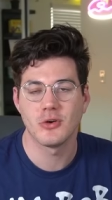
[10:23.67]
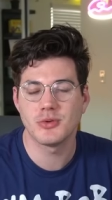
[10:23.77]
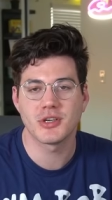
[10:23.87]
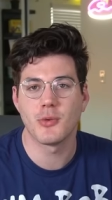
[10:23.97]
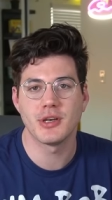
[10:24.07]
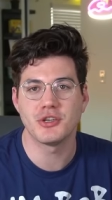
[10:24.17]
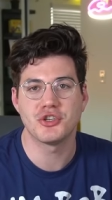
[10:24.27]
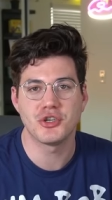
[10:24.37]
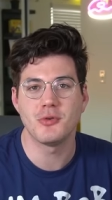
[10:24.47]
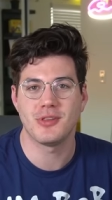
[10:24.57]
Who was going to
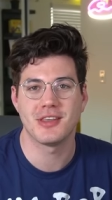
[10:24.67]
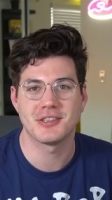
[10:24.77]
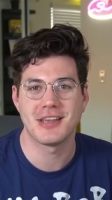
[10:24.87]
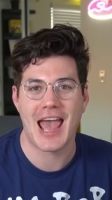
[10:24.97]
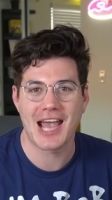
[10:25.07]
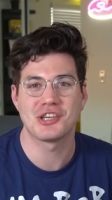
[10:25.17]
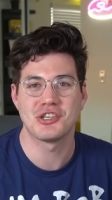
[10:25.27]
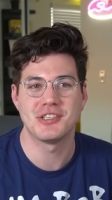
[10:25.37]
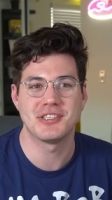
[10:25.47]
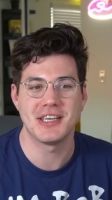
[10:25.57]
shoot this
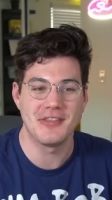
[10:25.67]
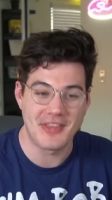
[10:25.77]
action scene